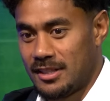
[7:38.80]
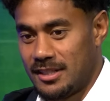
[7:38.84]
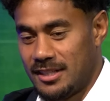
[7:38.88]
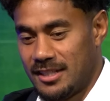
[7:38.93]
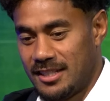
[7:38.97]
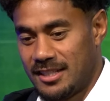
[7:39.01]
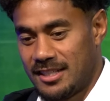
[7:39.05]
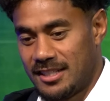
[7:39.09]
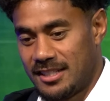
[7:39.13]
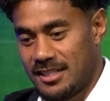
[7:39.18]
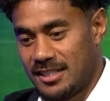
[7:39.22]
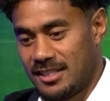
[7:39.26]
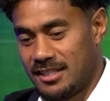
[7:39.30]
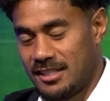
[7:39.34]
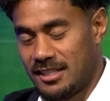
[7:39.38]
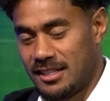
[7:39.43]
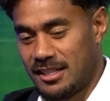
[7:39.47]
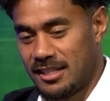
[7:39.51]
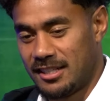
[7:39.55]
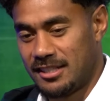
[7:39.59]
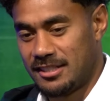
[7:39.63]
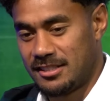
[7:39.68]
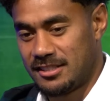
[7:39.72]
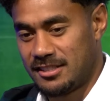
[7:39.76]
Yeah, no,
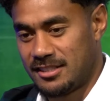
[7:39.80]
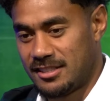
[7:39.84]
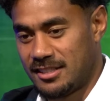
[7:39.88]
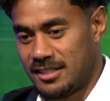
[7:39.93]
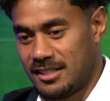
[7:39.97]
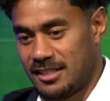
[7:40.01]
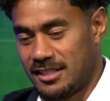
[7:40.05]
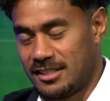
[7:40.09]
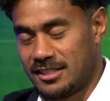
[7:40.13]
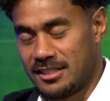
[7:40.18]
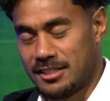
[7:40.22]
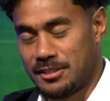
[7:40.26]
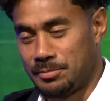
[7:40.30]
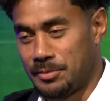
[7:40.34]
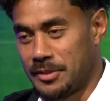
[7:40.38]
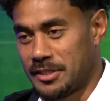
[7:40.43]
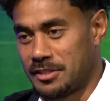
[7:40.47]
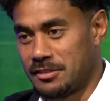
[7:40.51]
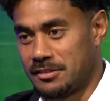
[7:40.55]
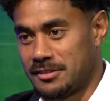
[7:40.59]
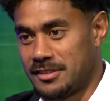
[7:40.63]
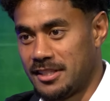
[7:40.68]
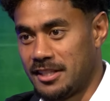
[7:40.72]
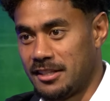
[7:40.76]
he's a
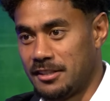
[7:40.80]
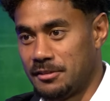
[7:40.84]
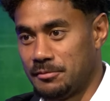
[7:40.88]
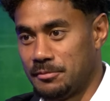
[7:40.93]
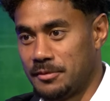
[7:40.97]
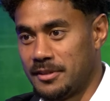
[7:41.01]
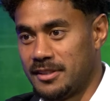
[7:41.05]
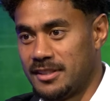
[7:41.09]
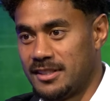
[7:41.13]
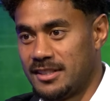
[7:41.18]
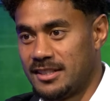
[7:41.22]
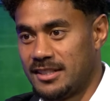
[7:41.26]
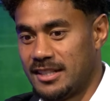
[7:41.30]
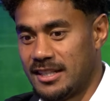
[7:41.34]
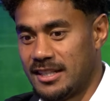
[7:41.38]
special talent, man.